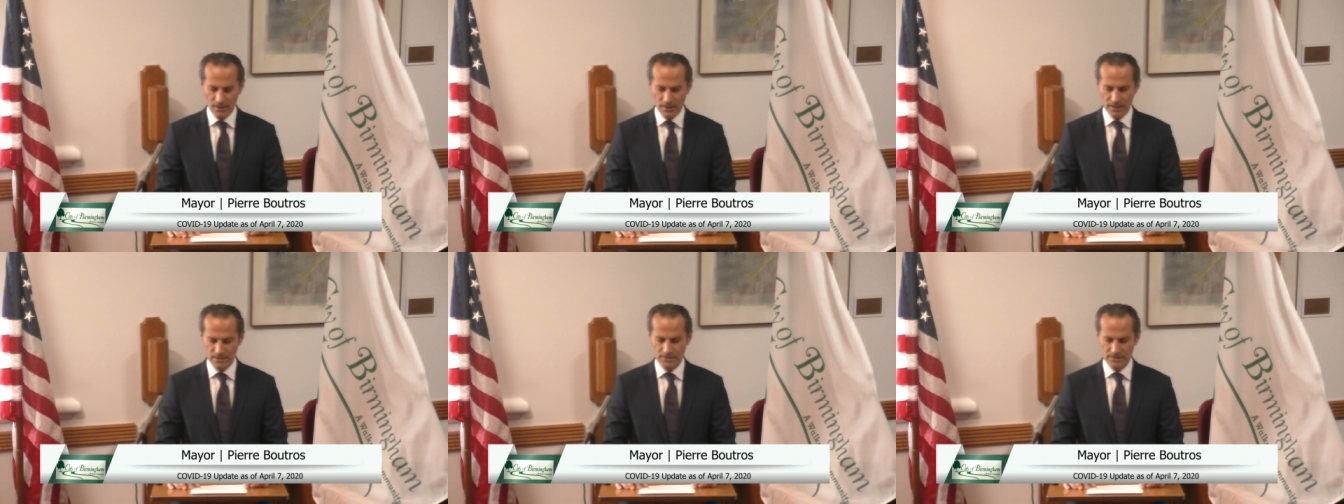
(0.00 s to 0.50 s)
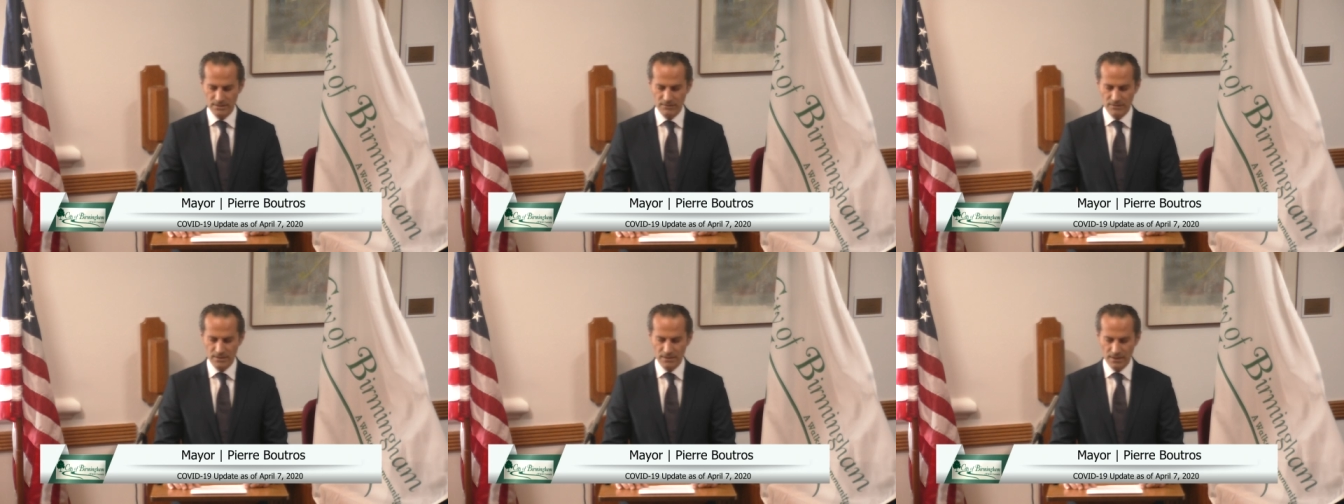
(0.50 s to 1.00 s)
and
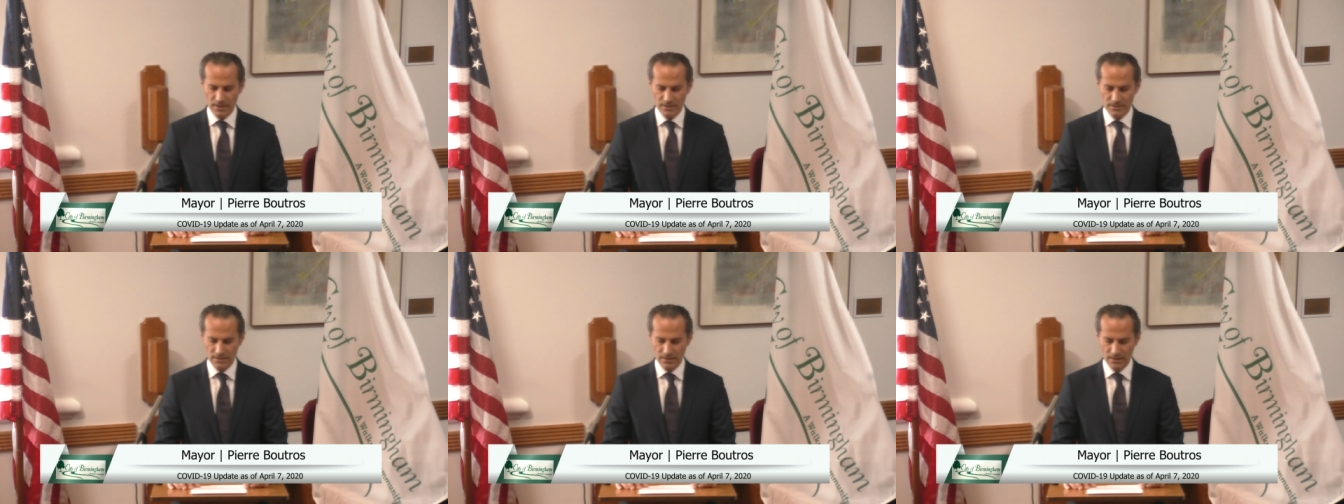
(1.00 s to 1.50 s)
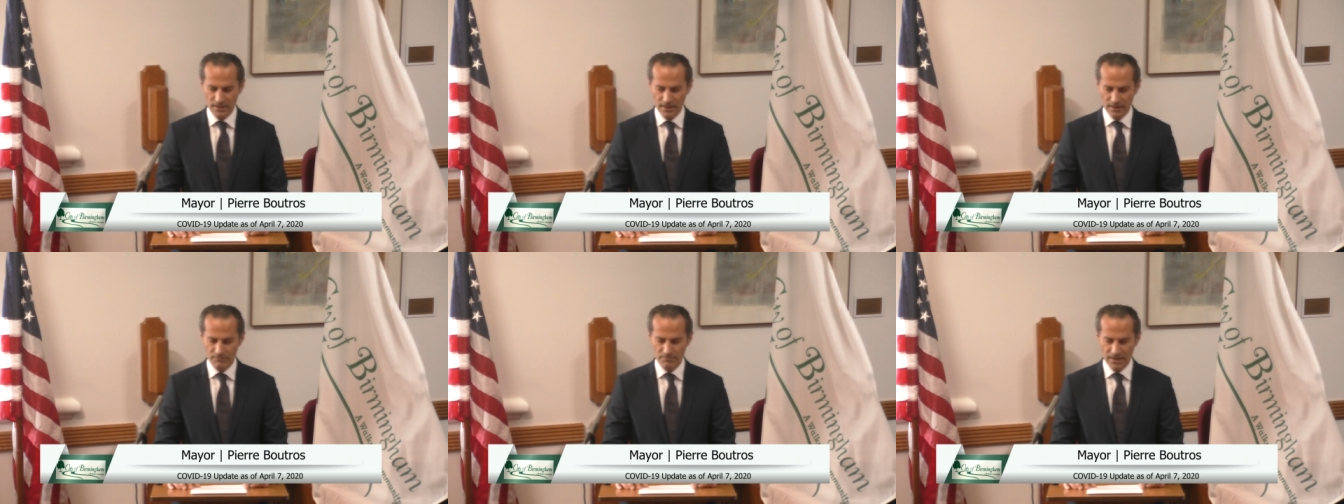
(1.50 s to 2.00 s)
seven days
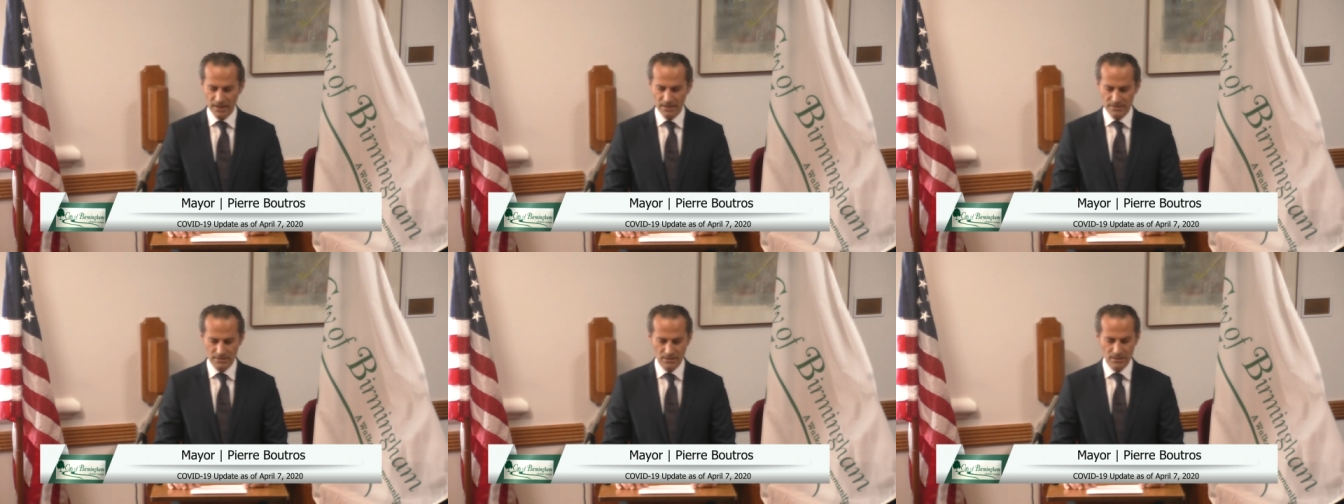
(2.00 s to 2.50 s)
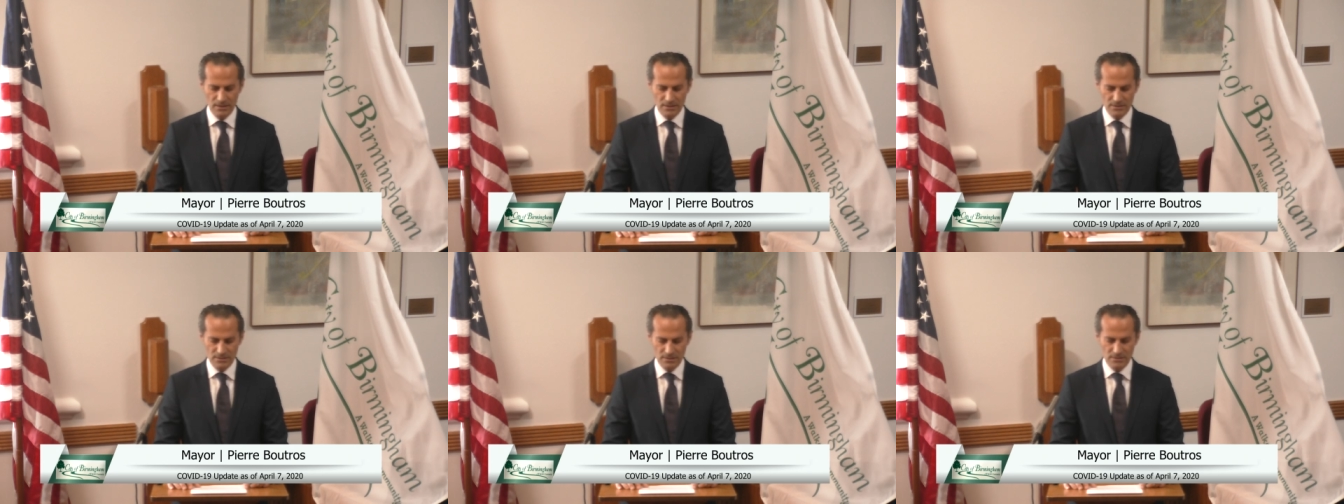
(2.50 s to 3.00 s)
have passed
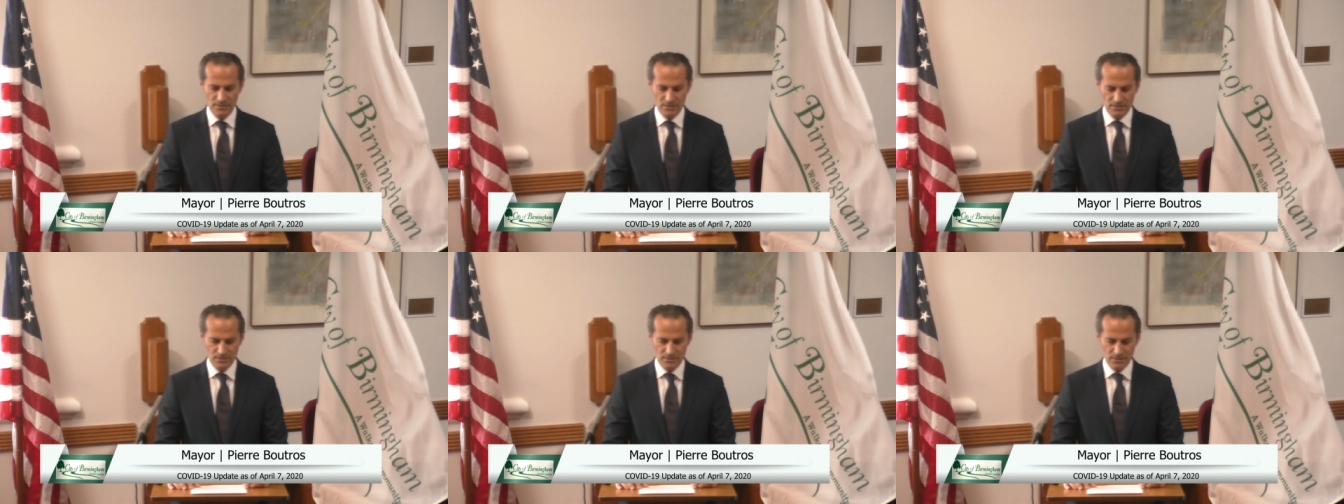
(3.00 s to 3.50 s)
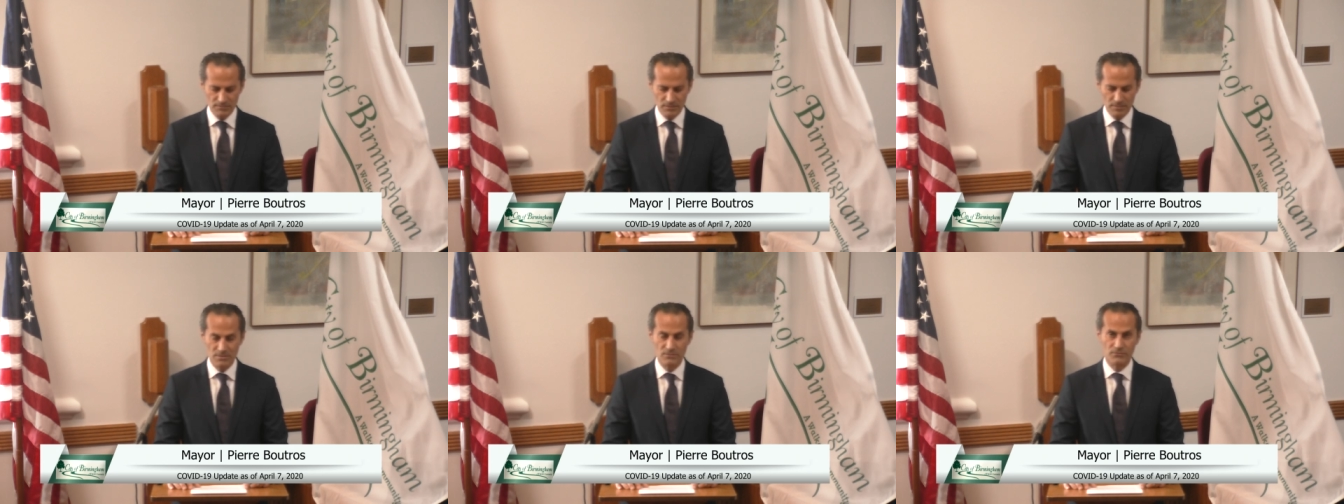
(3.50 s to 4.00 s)
since their
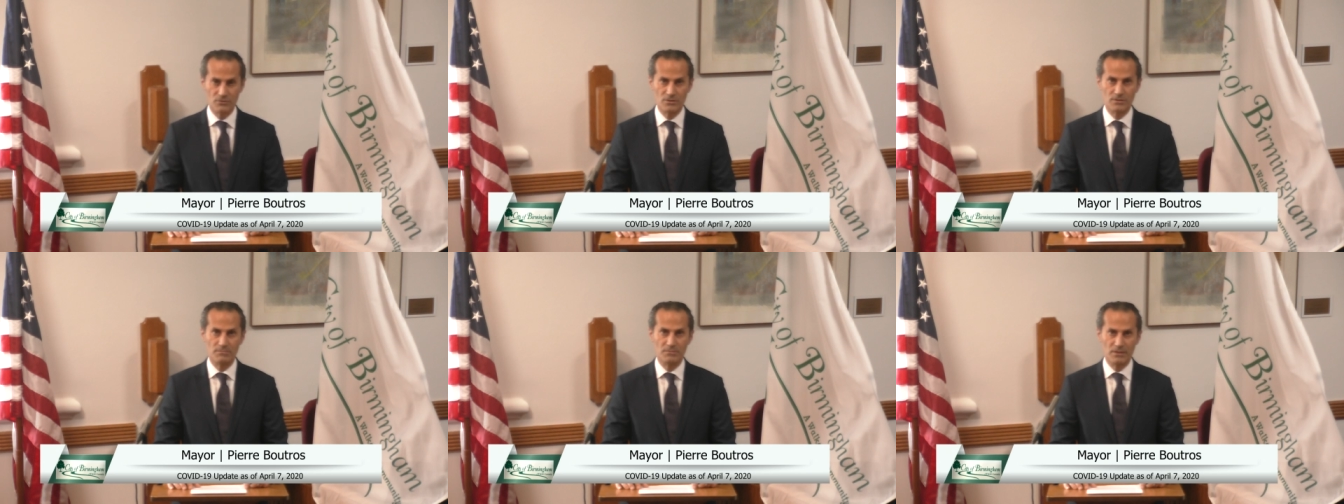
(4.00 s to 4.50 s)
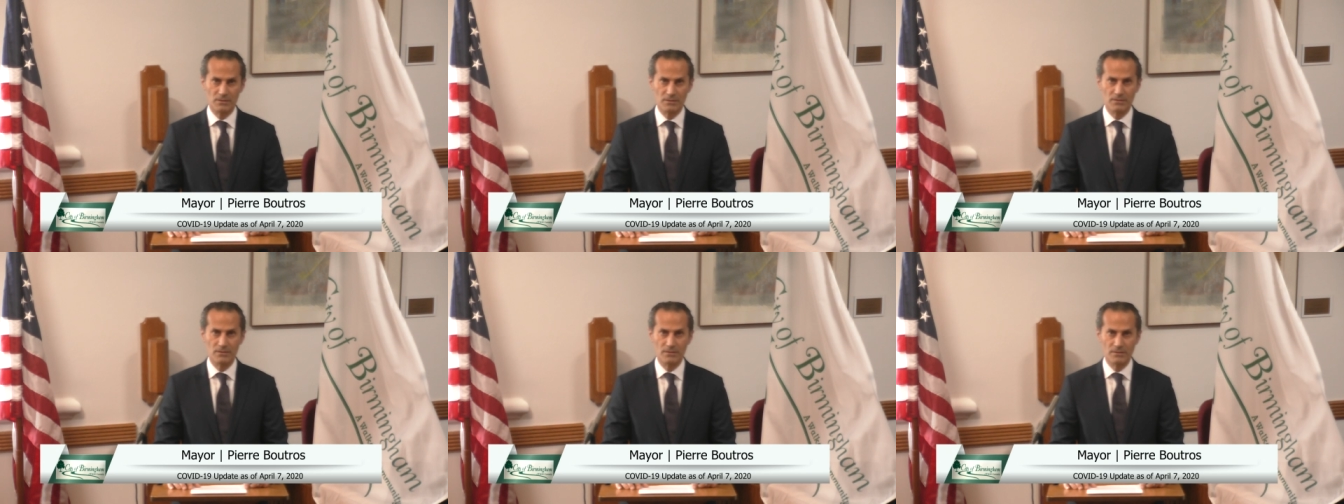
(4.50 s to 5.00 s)
symptoms first appeared.